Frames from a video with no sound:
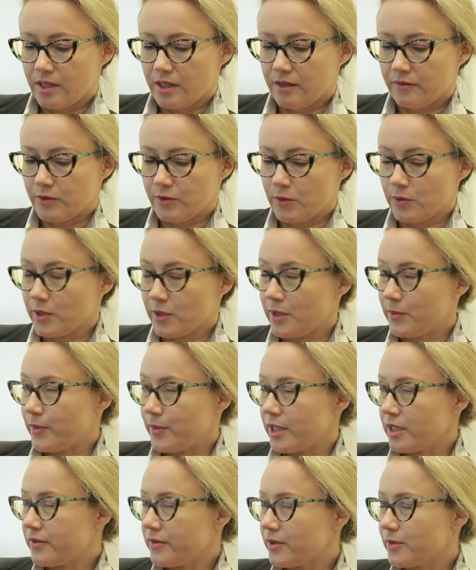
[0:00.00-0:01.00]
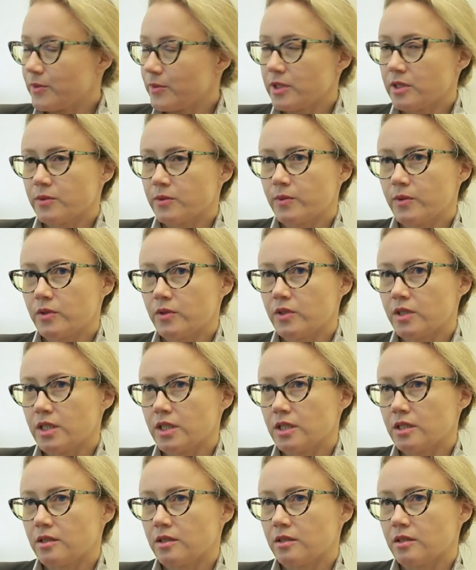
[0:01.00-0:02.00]
have not come back from this war,
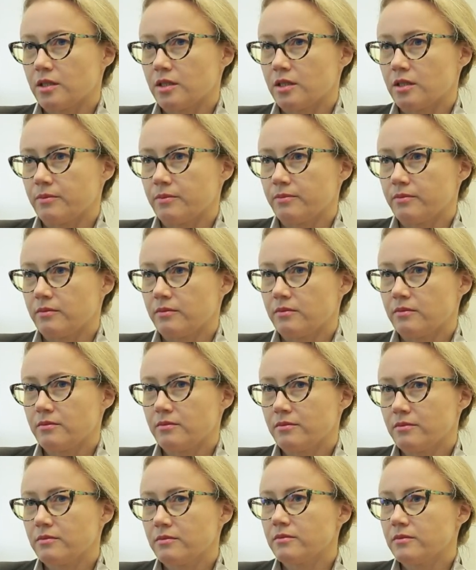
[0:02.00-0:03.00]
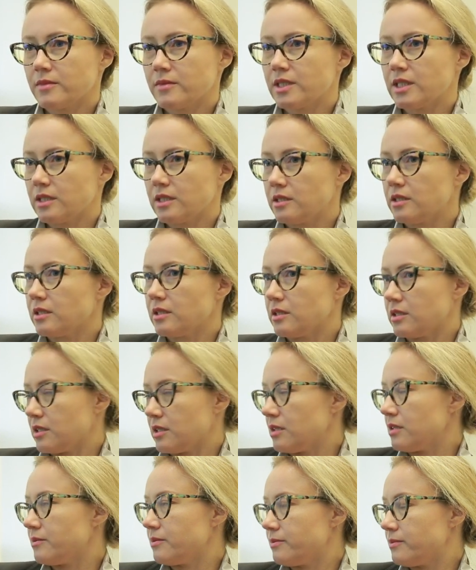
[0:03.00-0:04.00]
and this is
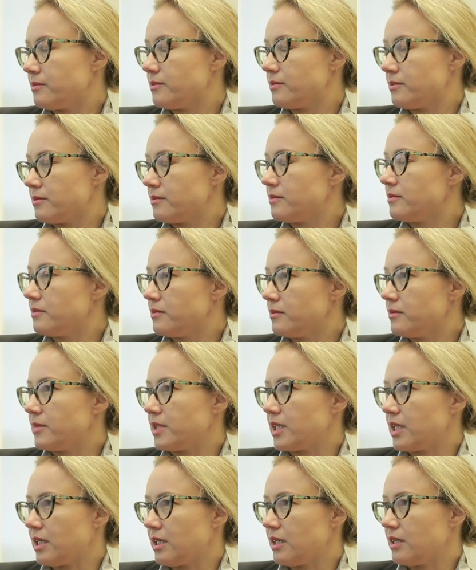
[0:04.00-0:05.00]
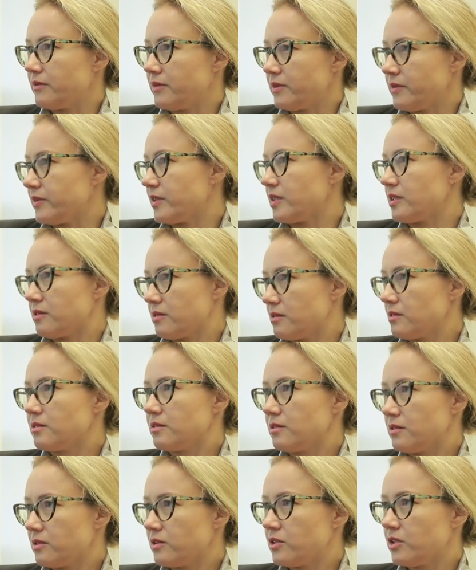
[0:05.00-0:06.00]
a really vivid
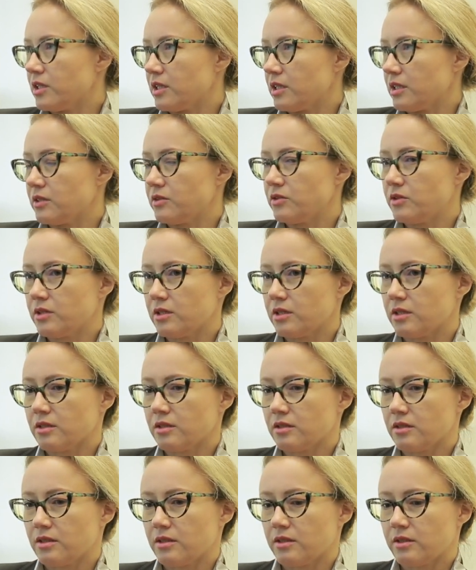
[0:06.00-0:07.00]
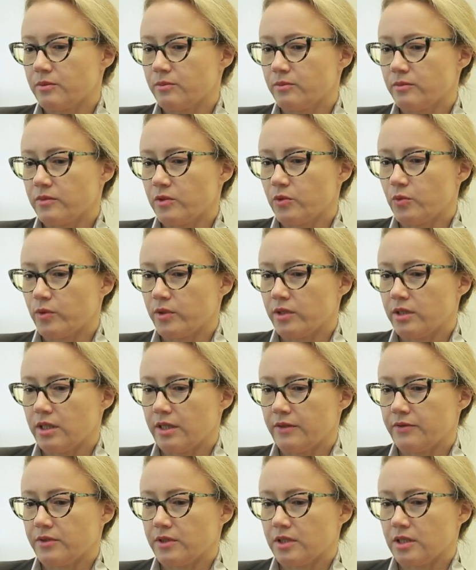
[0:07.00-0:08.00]
challenge, and will
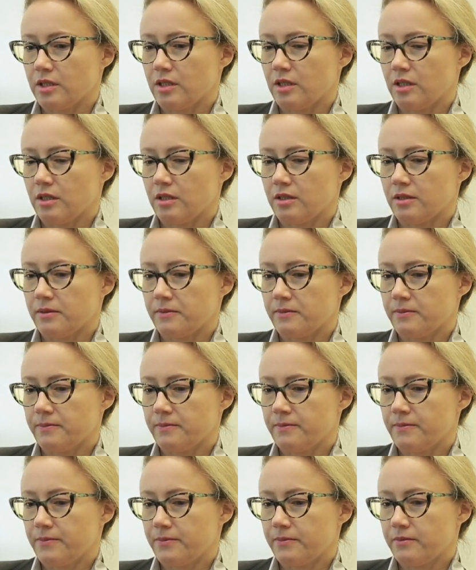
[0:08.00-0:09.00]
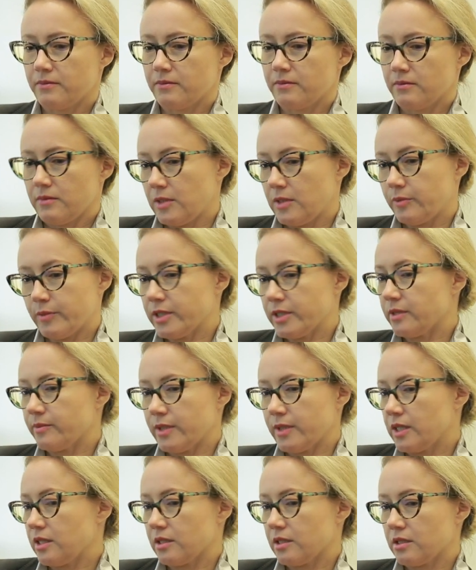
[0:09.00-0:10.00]
definitely, in
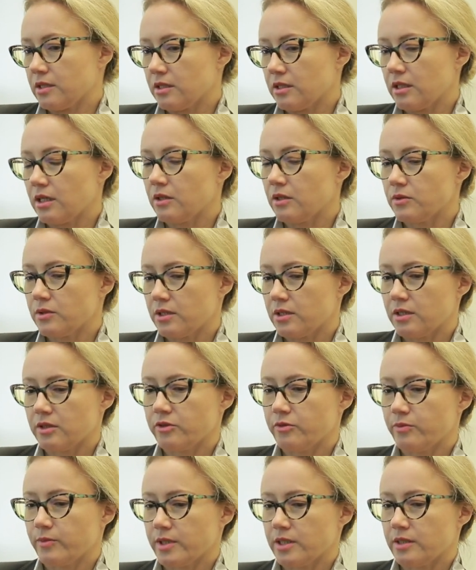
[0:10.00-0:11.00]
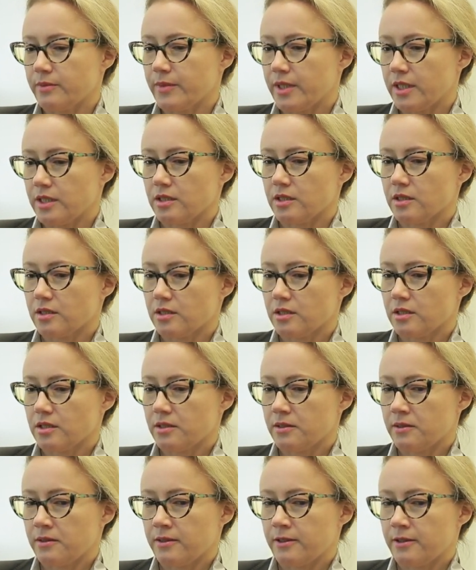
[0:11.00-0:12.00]
mathematics and outside of mathematics,